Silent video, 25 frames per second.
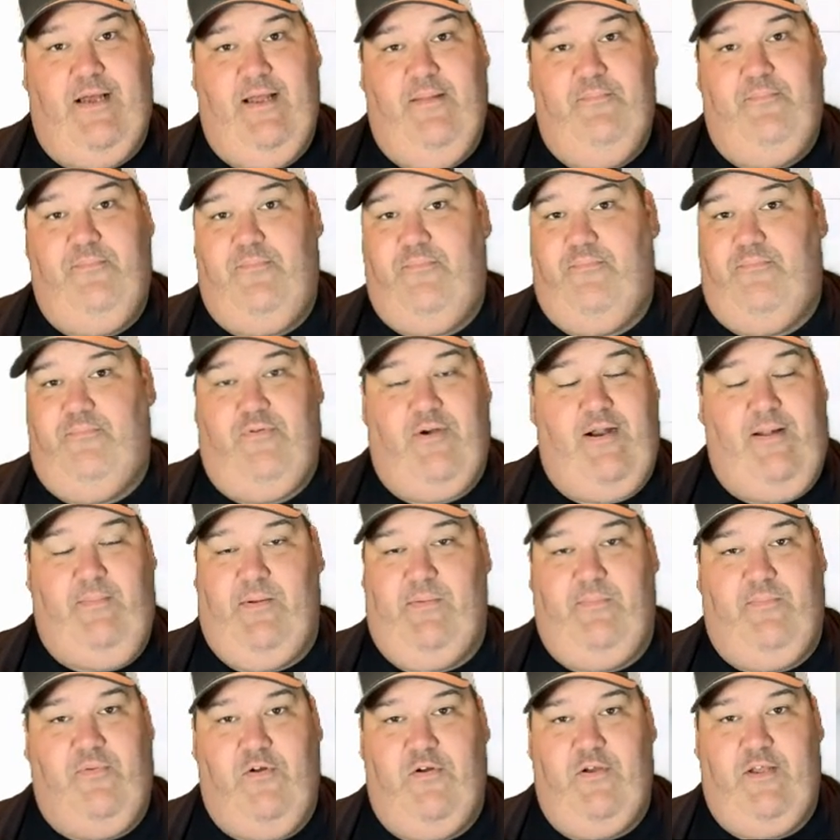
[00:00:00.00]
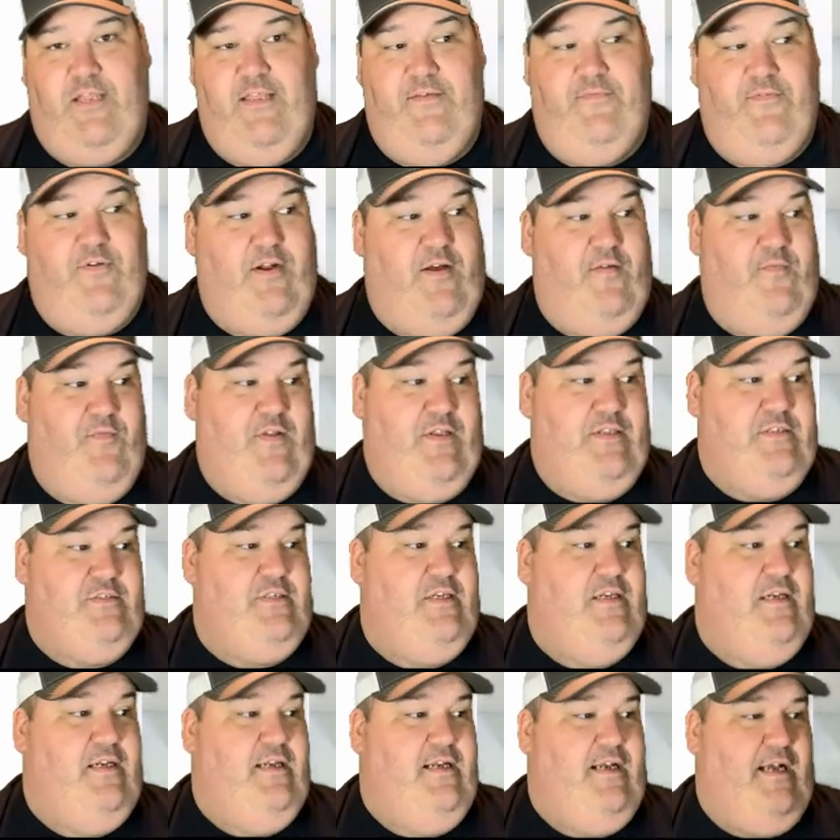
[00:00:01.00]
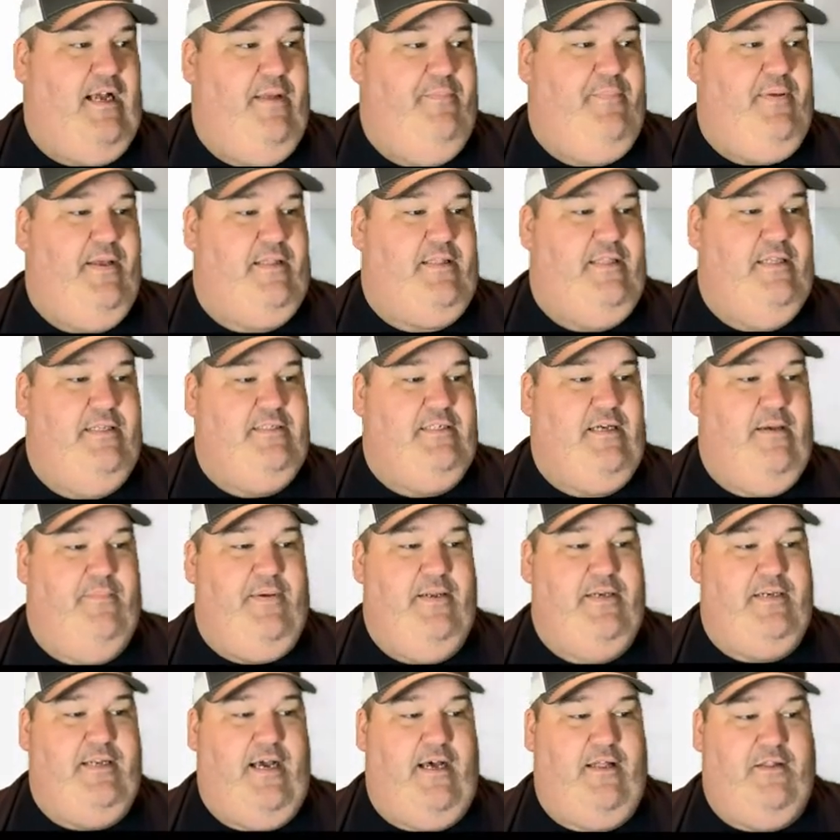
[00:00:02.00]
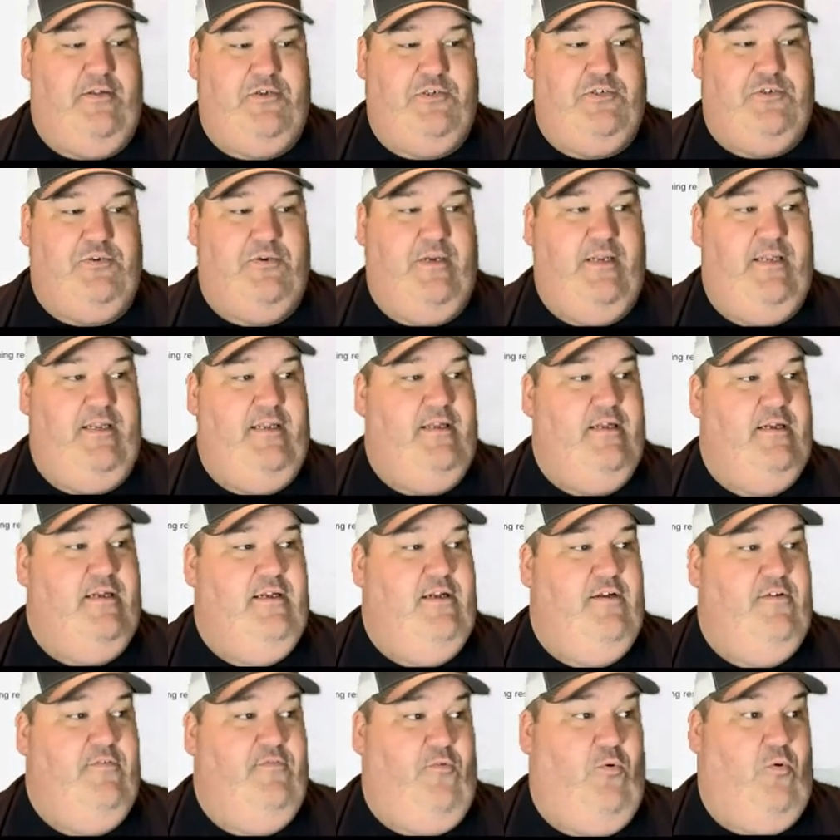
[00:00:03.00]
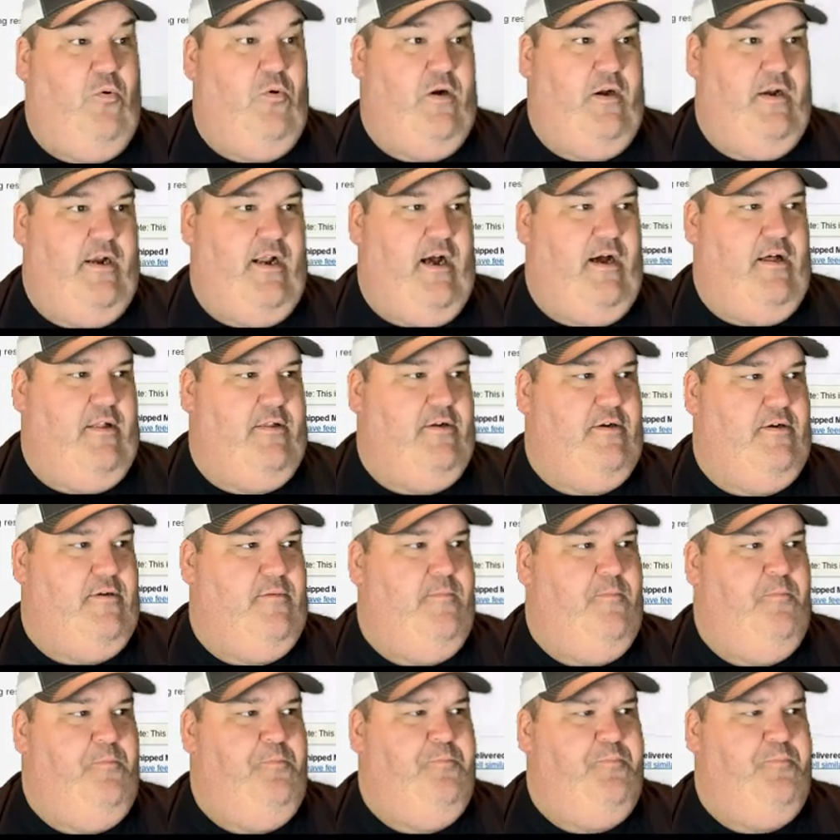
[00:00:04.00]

I probably broke even on this. I picked these up at Dollar Tree for a dollar.